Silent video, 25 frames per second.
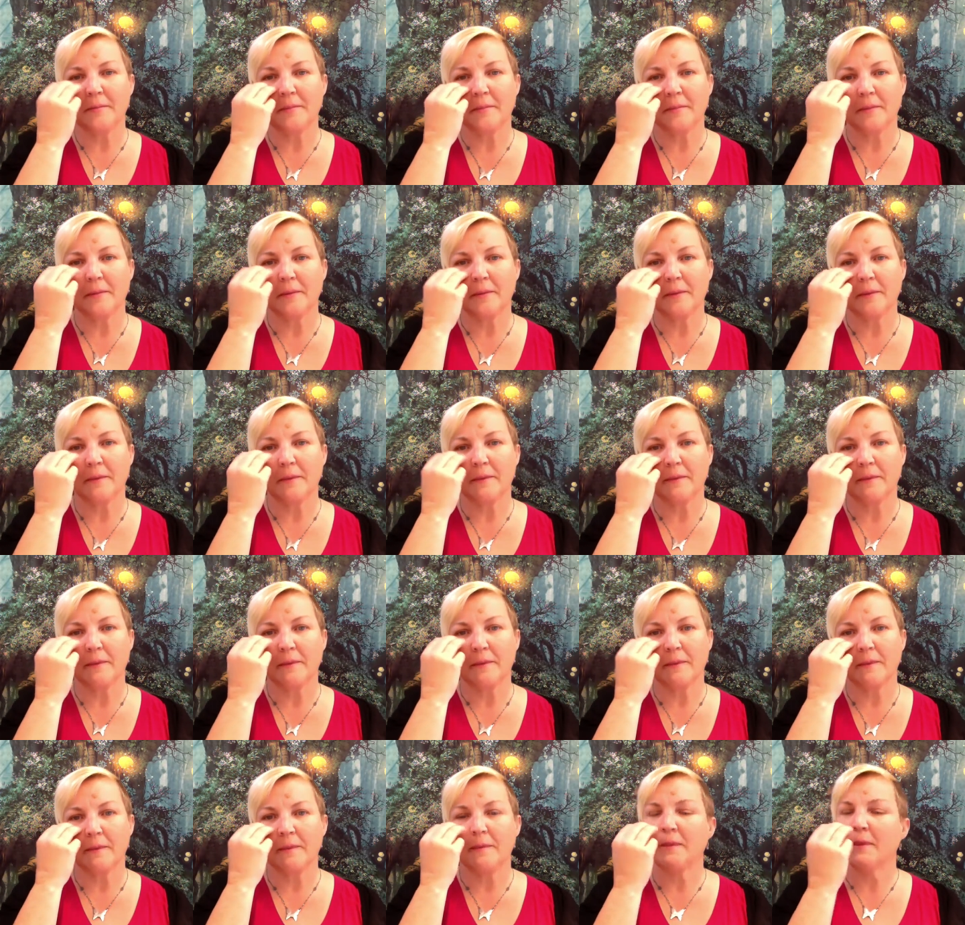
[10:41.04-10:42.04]

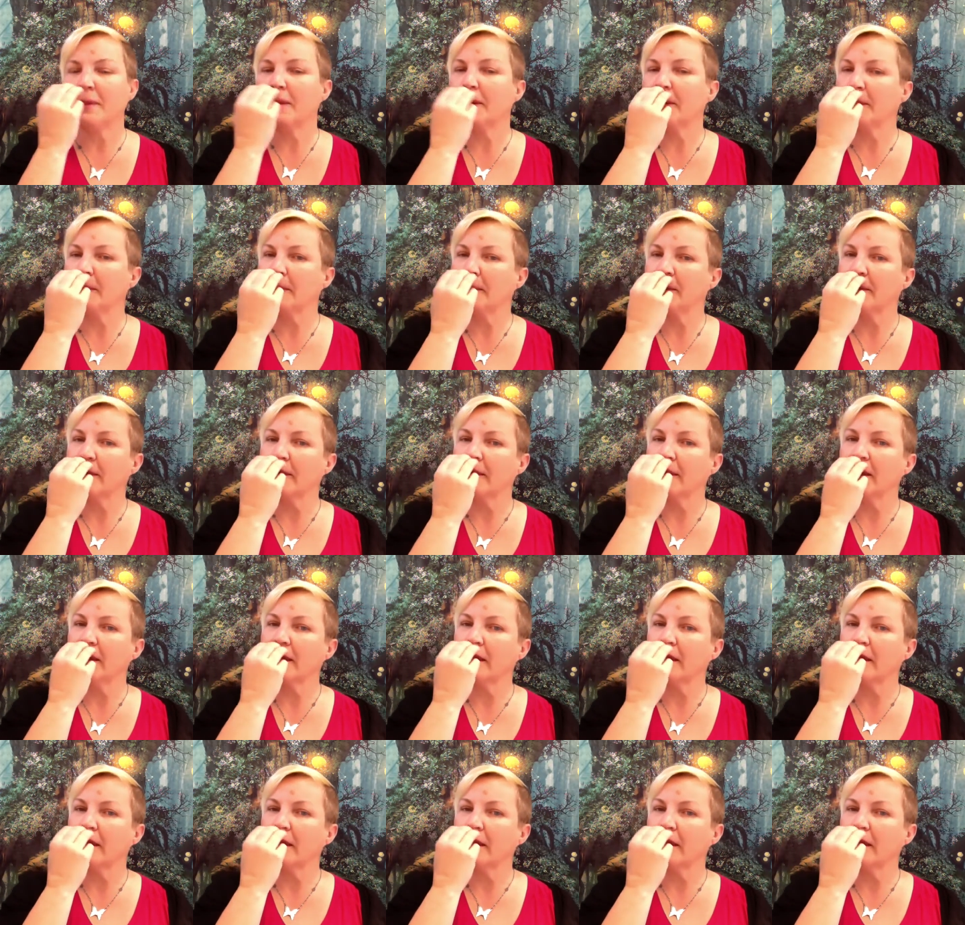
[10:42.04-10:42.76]
[no speech]